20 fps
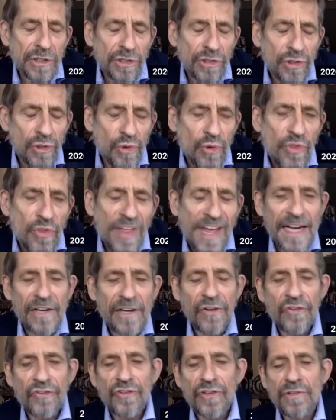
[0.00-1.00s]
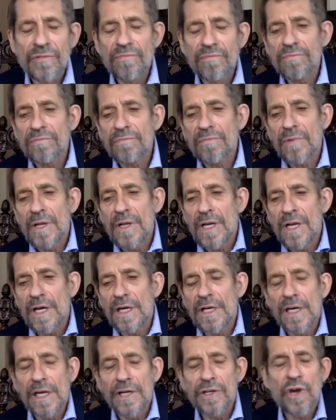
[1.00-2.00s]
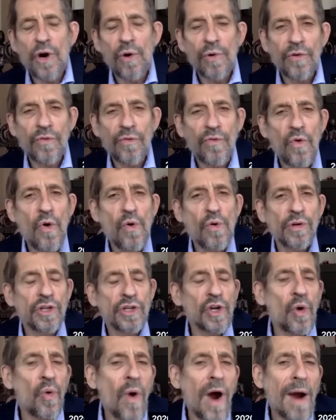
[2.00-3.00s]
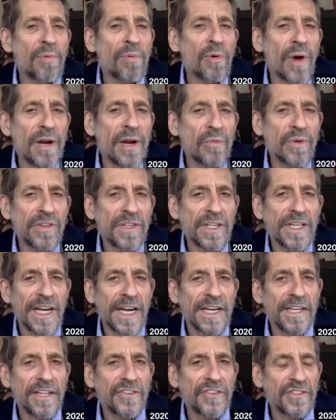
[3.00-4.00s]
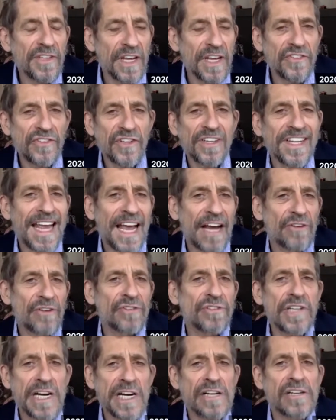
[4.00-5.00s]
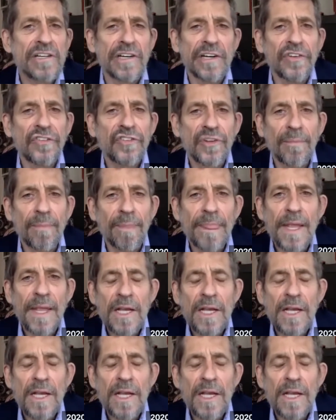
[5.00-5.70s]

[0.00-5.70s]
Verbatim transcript: 2000 and going forward to cooperate with the United States on counterterrorism,